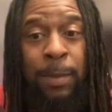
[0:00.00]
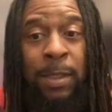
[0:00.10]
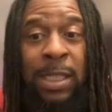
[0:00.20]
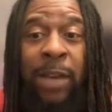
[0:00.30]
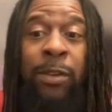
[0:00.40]

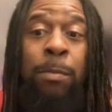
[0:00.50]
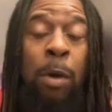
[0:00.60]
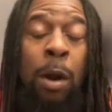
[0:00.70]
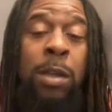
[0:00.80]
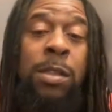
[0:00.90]
7
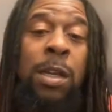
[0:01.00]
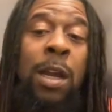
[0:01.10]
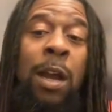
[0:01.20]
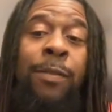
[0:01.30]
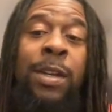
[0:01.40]
marks
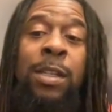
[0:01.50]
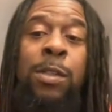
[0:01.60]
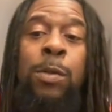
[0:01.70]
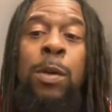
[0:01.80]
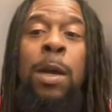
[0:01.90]

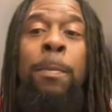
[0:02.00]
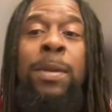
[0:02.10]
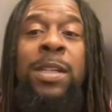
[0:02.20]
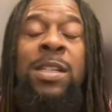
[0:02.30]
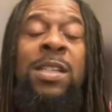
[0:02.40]
covenantal
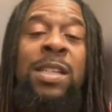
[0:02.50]
completion